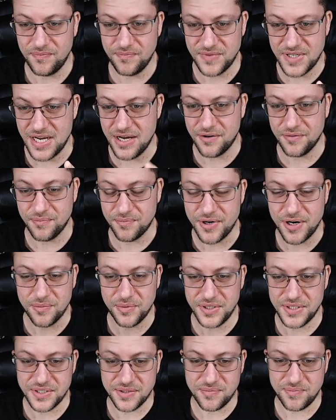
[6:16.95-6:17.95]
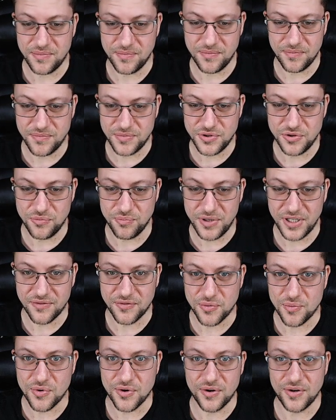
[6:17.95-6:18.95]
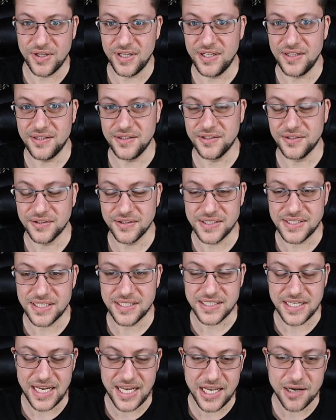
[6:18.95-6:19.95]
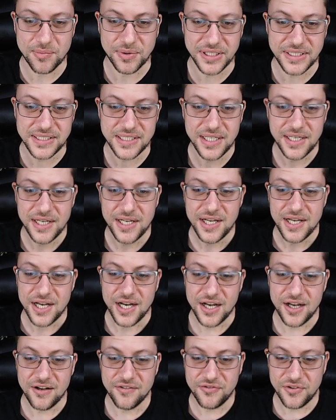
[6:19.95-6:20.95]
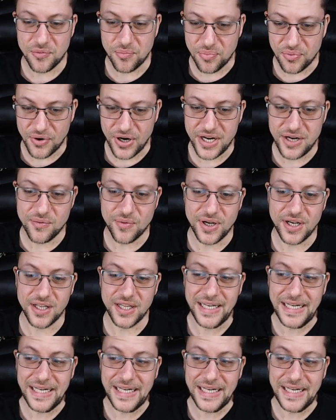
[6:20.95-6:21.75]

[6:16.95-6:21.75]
Town probably is too big of a word, and it literally says hamlet of Brightwell.